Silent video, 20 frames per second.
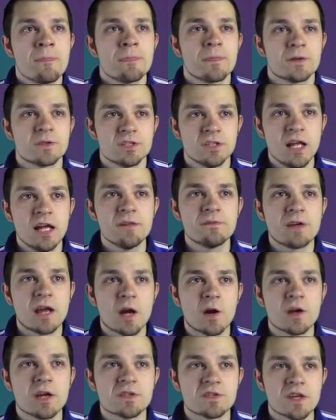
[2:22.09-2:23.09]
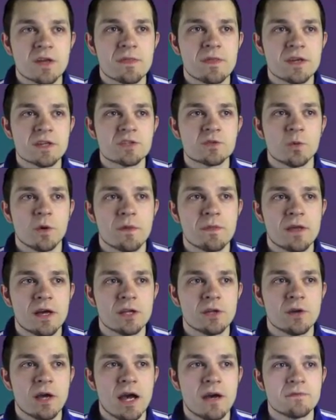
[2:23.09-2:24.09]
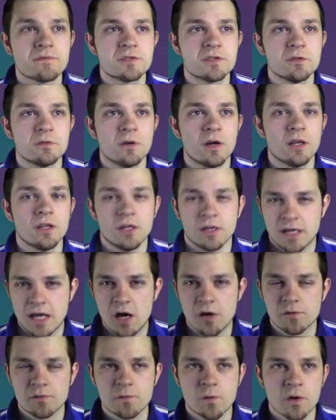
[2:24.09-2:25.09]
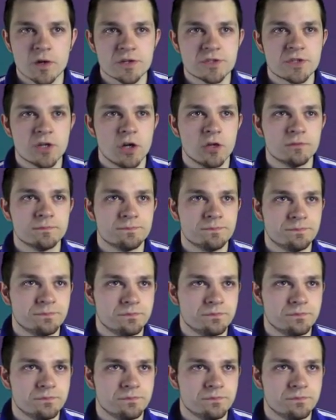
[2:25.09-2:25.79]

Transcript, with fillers: there's a lot of areas in this one that you have to uh, look out for. So